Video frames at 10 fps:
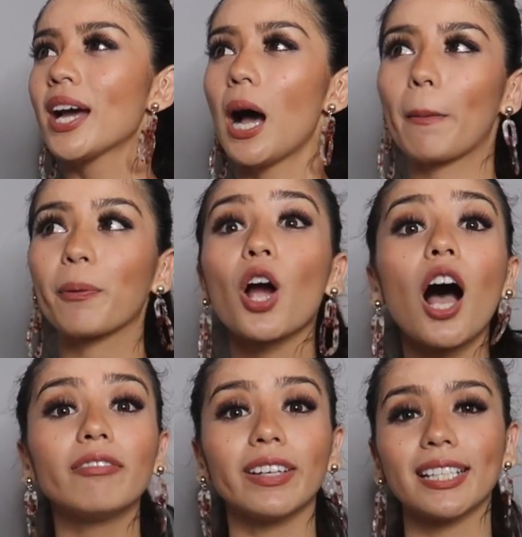a
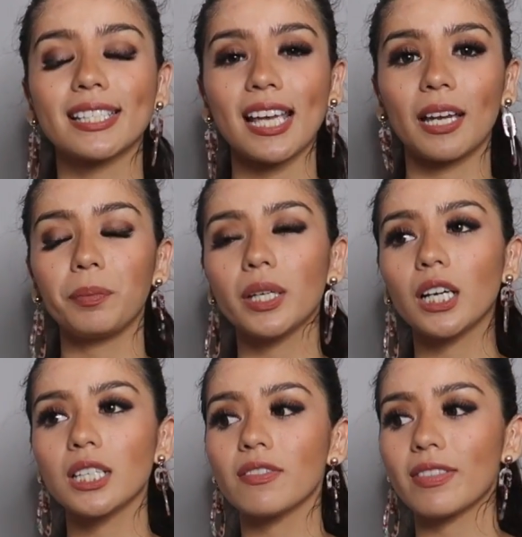province. And
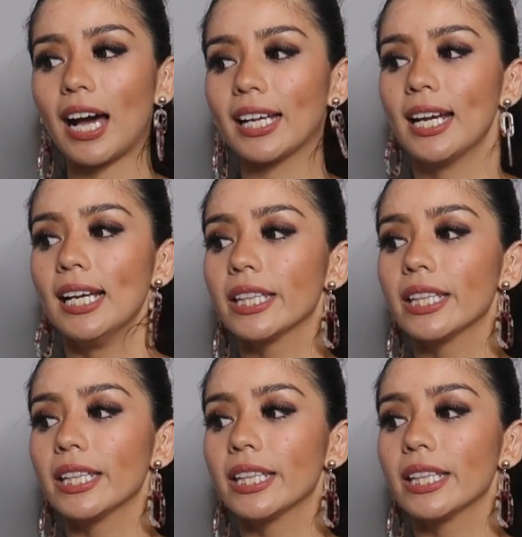because of that,